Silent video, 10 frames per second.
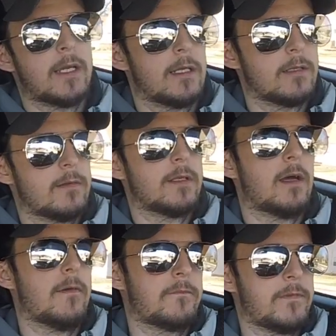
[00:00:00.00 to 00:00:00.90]
it,
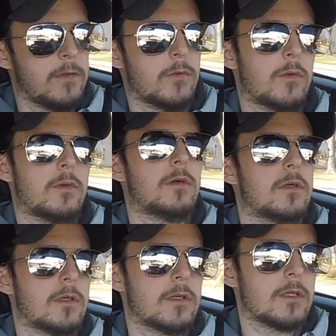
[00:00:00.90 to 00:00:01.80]
not fuel.
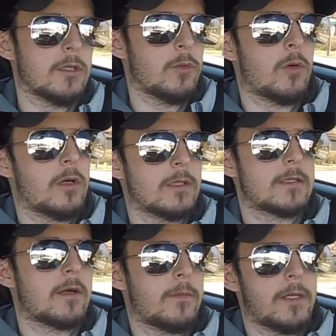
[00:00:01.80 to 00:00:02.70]
You want
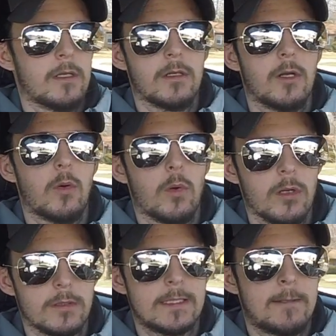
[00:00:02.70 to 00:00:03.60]
there to be a good
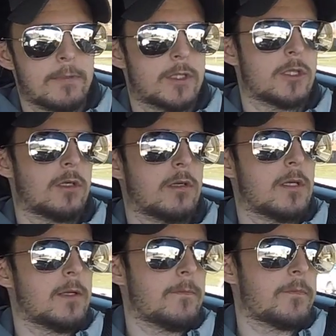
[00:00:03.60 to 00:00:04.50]
oil temperature
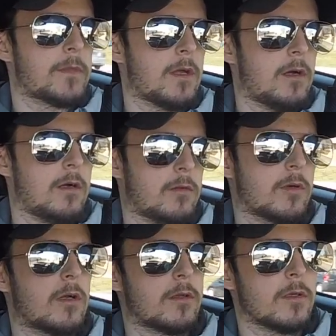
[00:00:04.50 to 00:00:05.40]

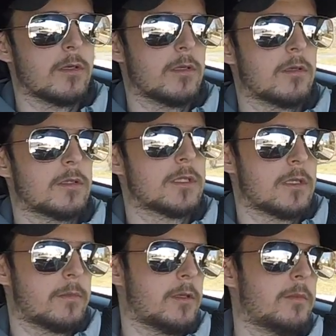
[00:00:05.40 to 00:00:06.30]
running through your
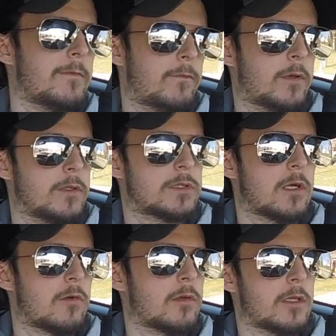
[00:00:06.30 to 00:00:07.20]
turbo before you
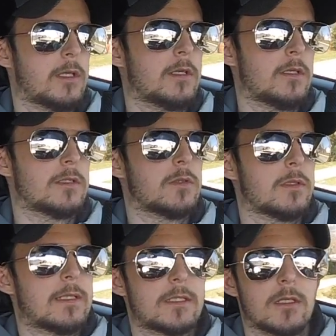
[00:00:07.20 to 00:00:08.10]
start really getting into
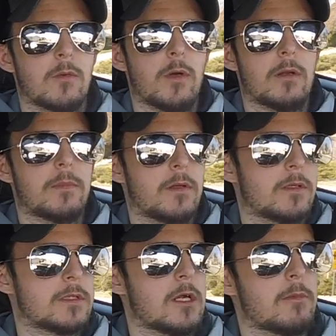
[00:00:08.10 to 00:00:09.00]
it. That's a good way to blow
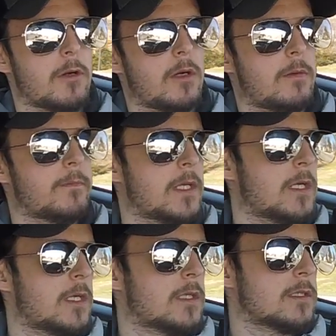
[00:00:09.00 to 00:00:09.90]
your turbo up.
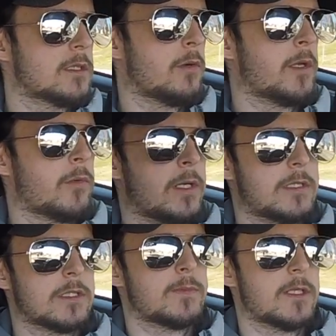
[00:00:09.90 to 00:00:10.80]
So anyways,
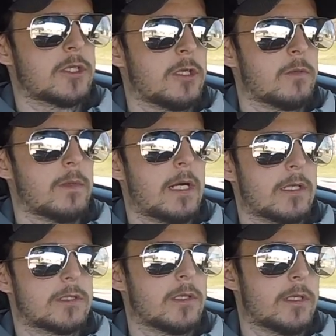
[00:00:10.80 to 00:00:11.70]
just make sure you're
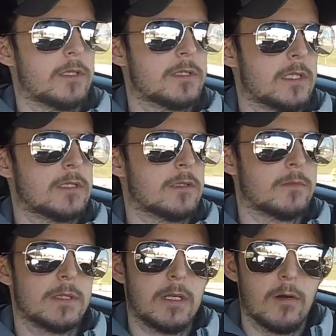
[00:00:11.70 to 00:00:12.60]
monitoring your
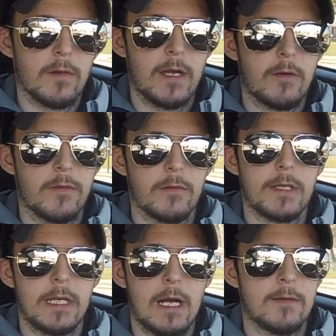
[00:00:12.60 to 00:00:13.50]
systems and all that through the
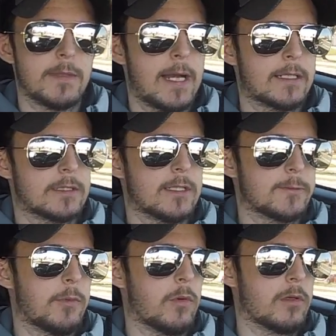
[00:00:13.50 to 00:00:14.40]
Cobb Acsess
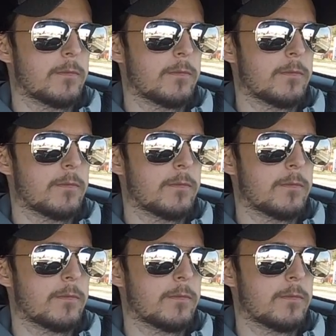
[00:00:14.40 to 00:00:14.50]
port.